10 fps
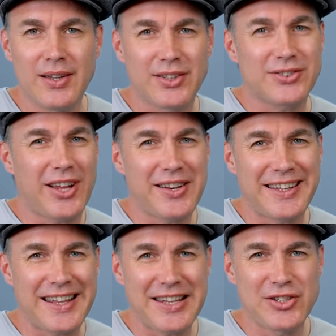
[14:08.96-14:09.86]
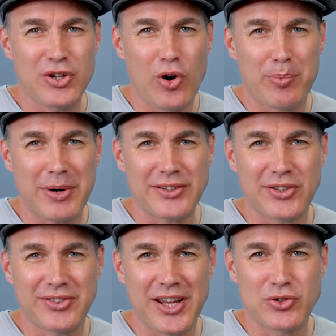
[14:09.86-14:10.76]
Now it's time to get into your
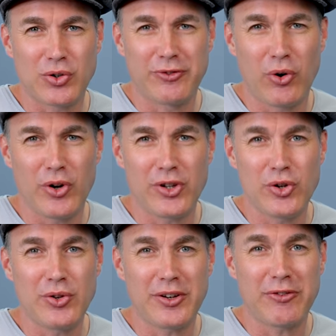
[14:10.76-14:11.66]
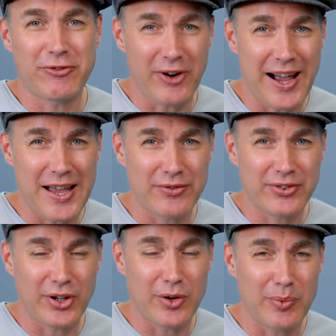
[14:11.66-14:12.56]
practice schedule for Unit 5.
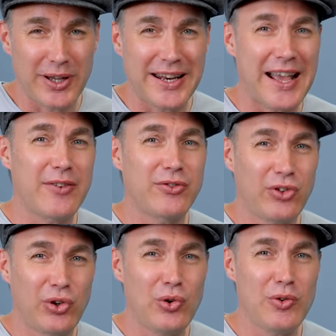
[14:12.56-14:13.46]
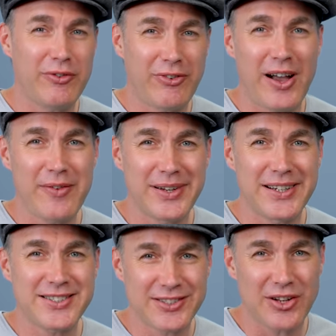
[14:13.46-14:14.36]
So we're going to have 2
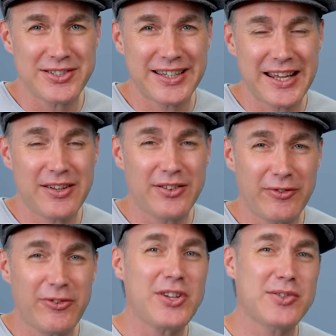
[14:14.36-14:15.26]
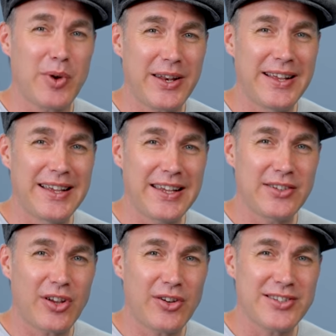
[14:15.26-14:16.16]
5-minute slots again. The first one
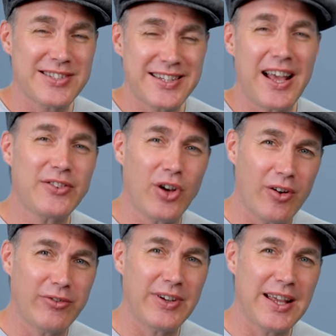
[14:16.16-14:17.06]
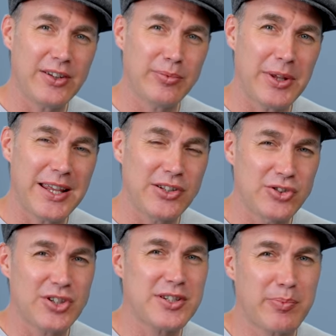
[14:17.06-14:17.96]
is going to start off as being
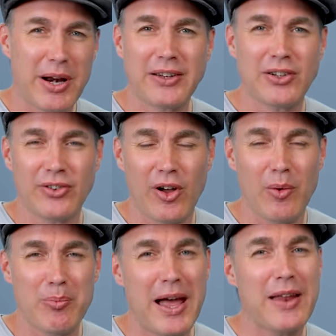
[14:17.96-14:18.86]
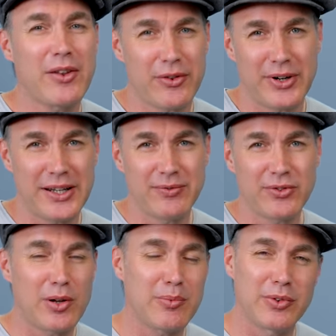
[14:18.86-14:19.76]
just practice on pattern 3.
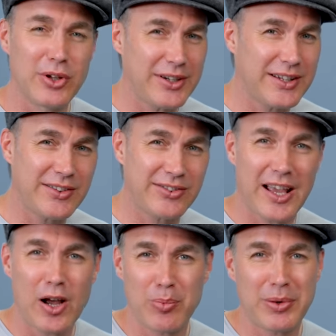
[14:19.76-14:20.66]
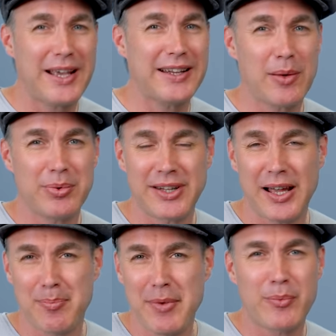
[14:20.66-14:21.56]
So learning the scale, playing it up and
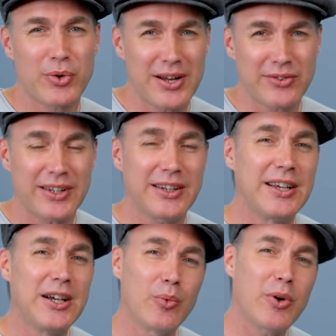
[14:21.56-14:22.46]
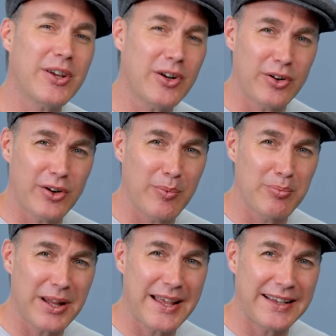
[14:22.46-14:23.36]
down, memorizing it, working on it on
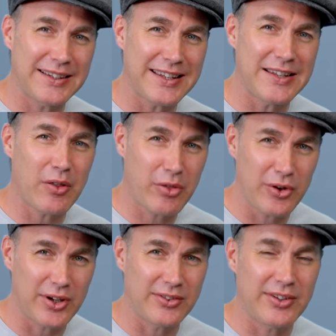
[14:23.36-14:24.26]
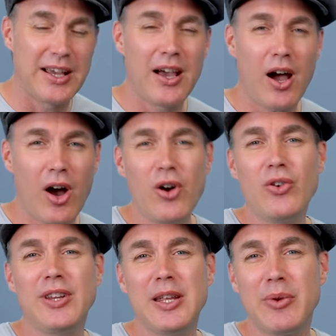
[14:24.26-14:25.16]
playing it in thirds.
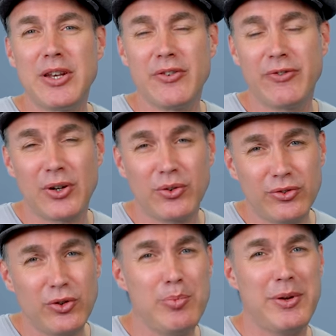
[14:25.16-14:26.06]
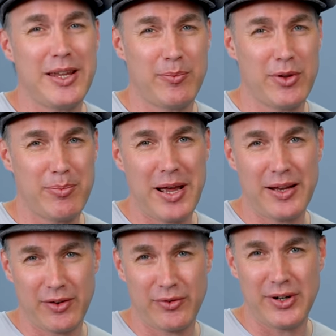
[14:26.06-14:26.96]
Only when you feel super hip with
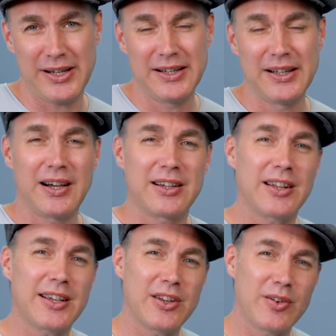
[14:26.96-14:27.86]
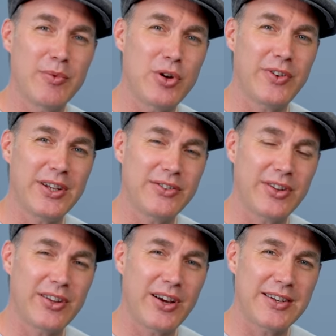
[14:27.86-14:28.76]
pattern 3, I'd like you to move into
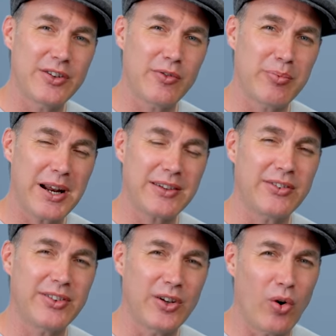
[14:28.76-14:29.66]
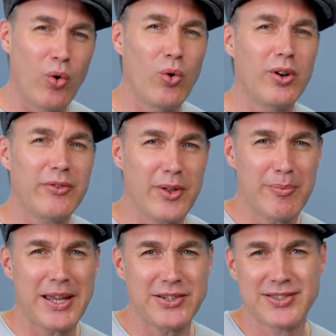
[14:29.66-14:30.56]
the idea of practicing all of the
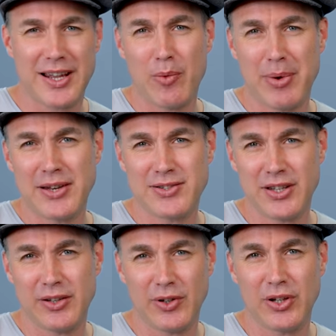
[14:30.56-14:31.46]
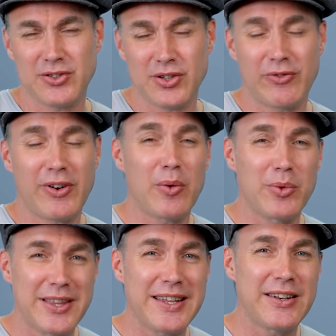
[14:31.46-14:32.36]
major scale patterns that you've learned so far
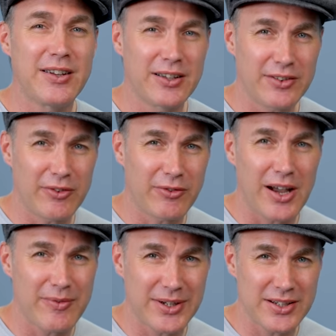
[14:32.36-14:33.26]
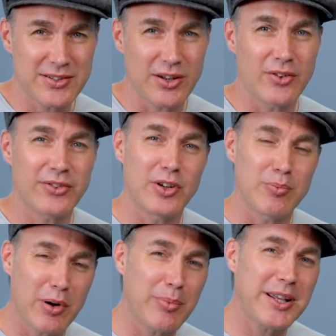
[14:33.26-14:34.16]
within the 5-minute slot. So you're
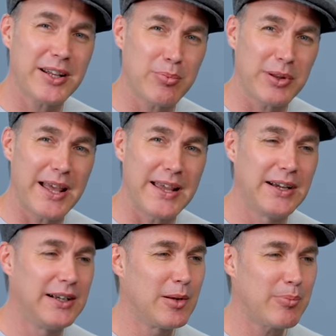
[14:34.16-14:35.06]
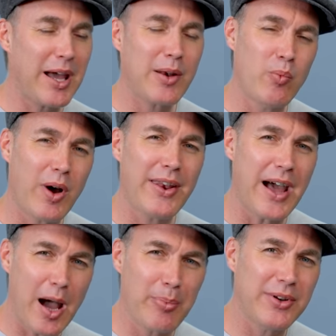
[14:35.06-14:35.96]
probably going to play pattern 1
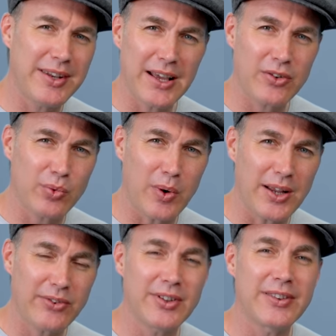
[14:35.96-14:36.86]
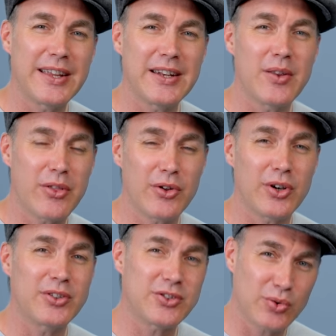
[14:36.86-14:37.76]
up and down twice, then in
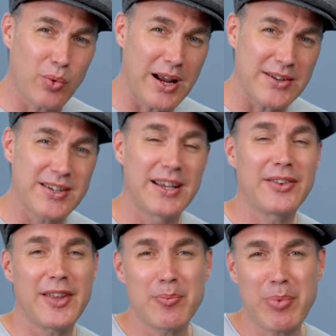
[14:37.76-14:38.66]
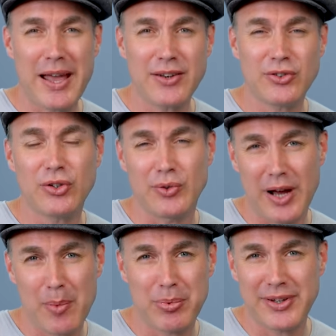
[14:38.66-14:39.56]
thirds twice, then pattern 2
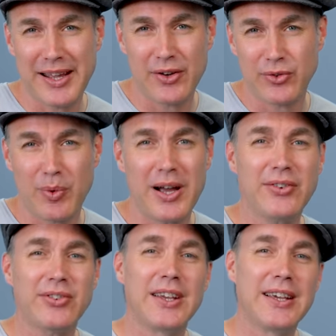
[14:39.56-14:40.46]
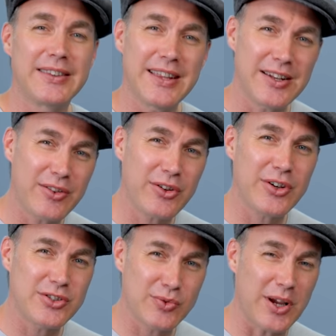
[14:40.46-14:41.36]
up and down twice, then in
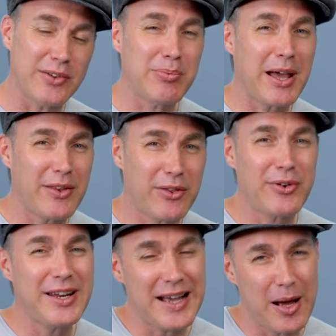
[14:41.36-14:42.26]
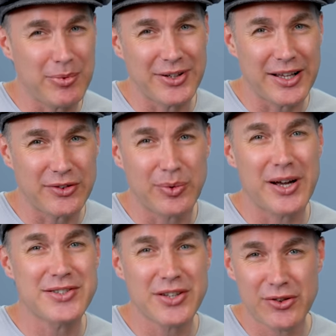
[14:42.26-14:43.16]
thirds twice, pattern 3 up and down
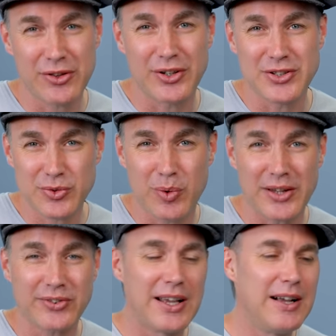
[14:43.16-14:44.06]
twice, thirds twice.